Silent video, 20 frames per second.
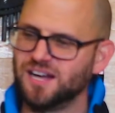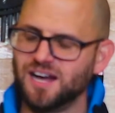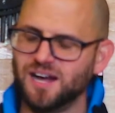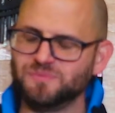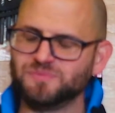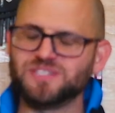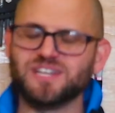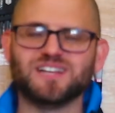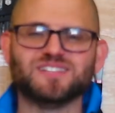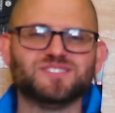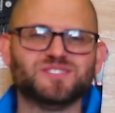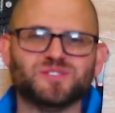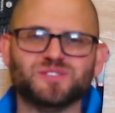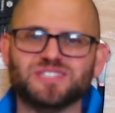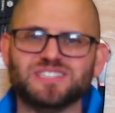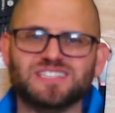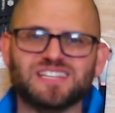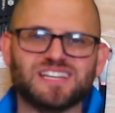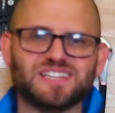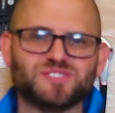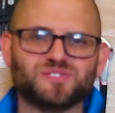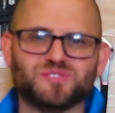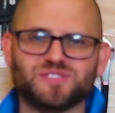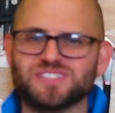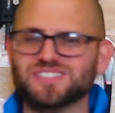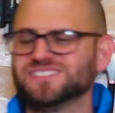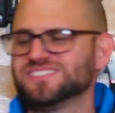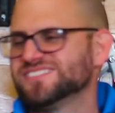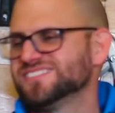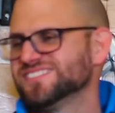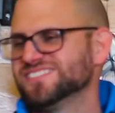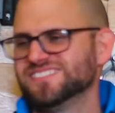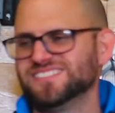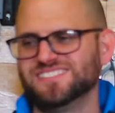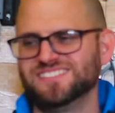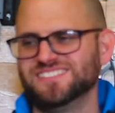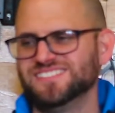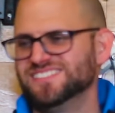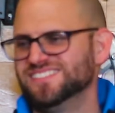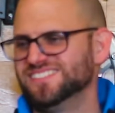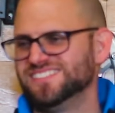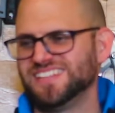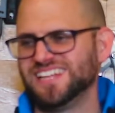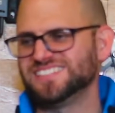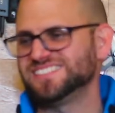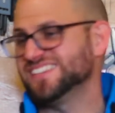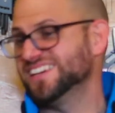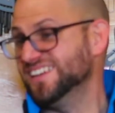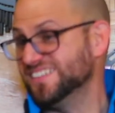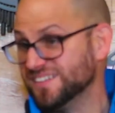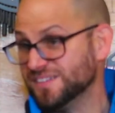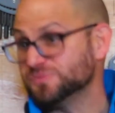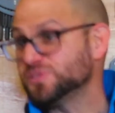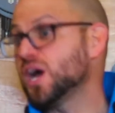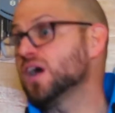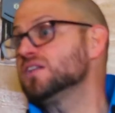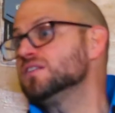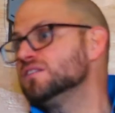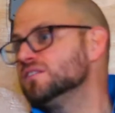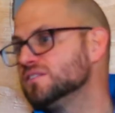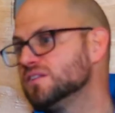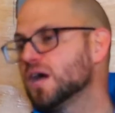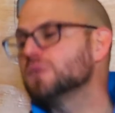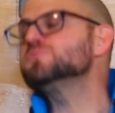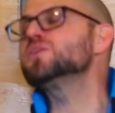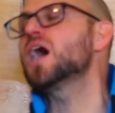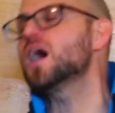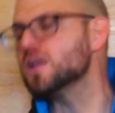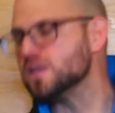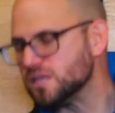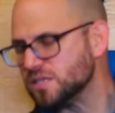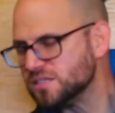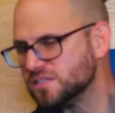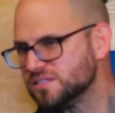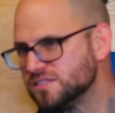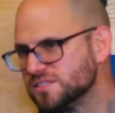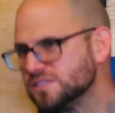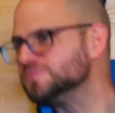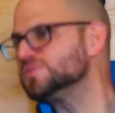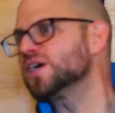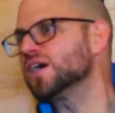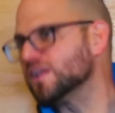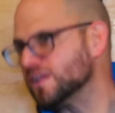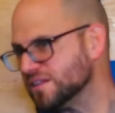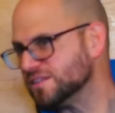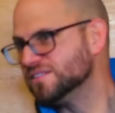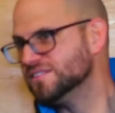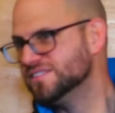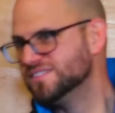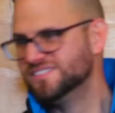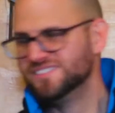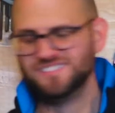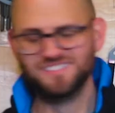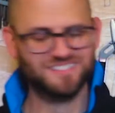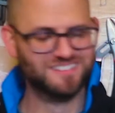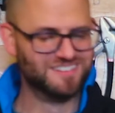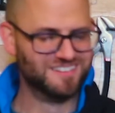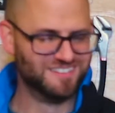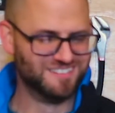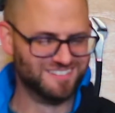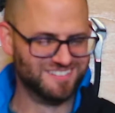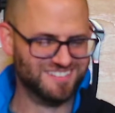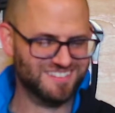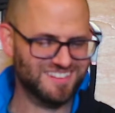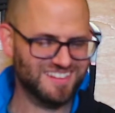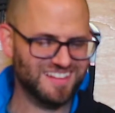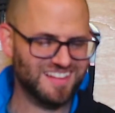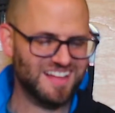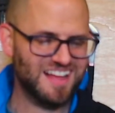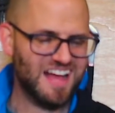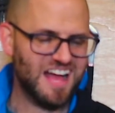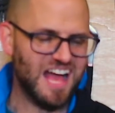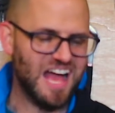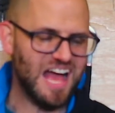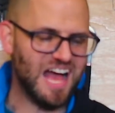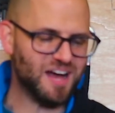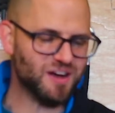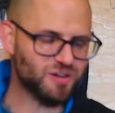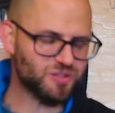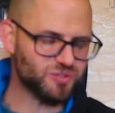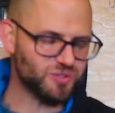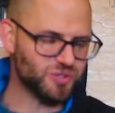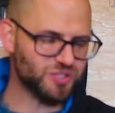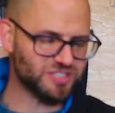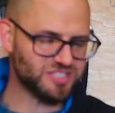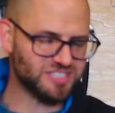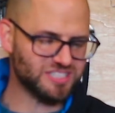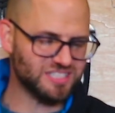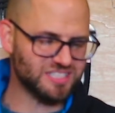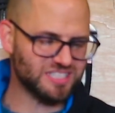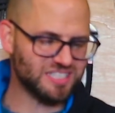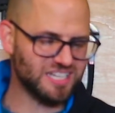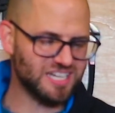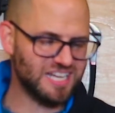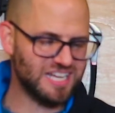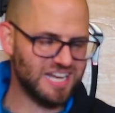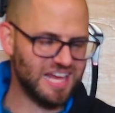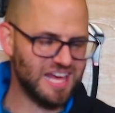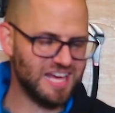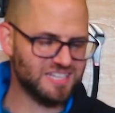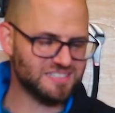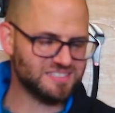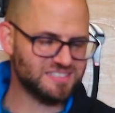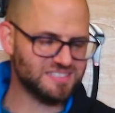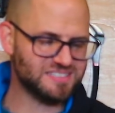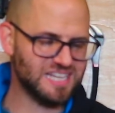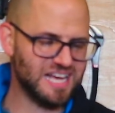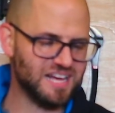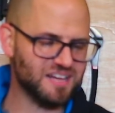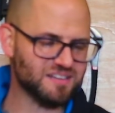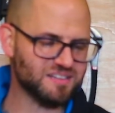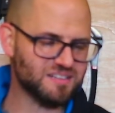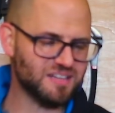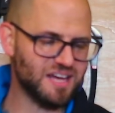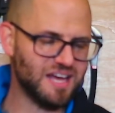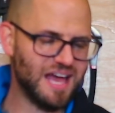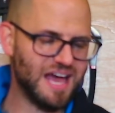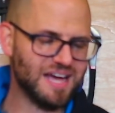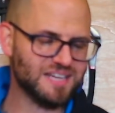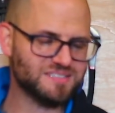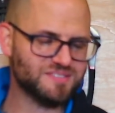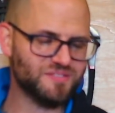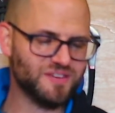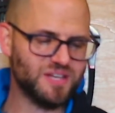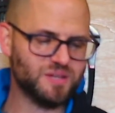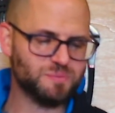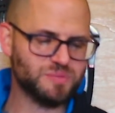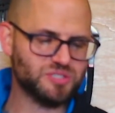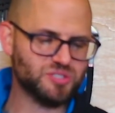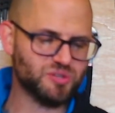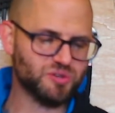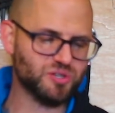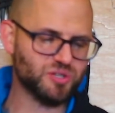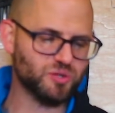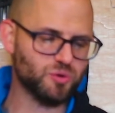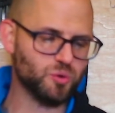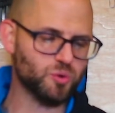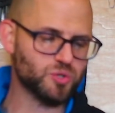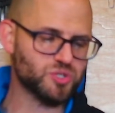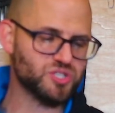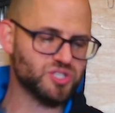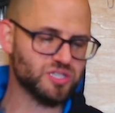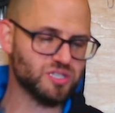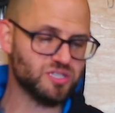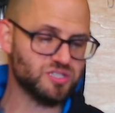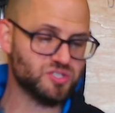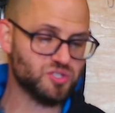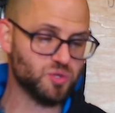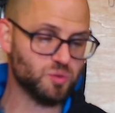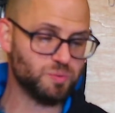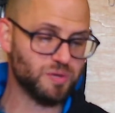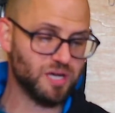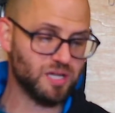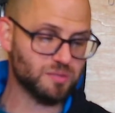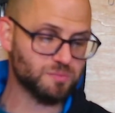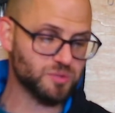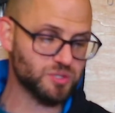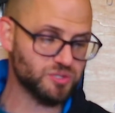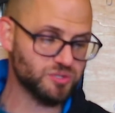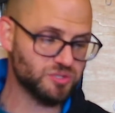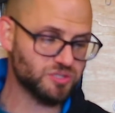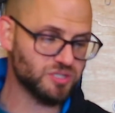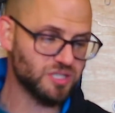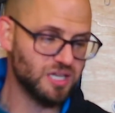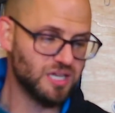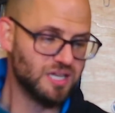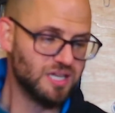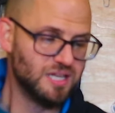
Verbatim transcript: I'm done doing the dings for this. That's it. I'm done. I'm done. I'm done. Okay. How colloidal silica enhances alkali-activated material or geopolymers,